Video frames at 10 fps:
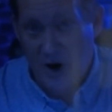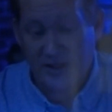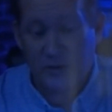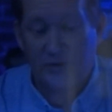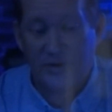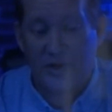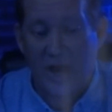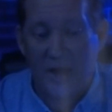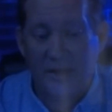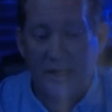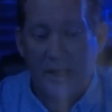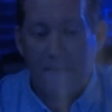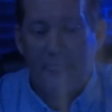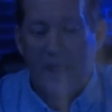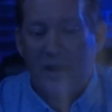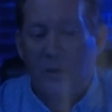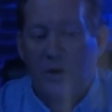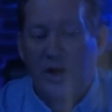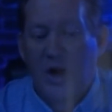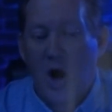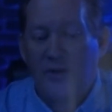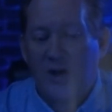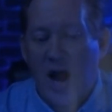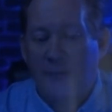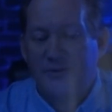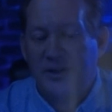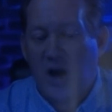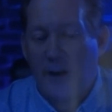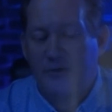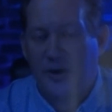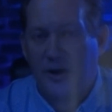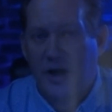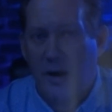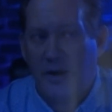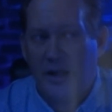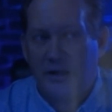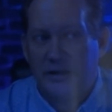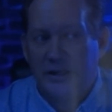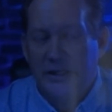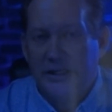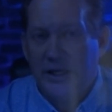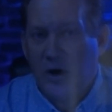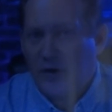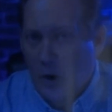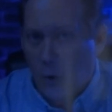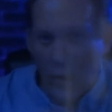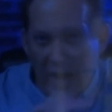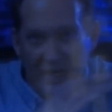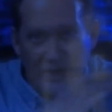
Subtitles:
in with the gun. And then we're going to call the cops, and the cops are going to come in, and, they're going to wade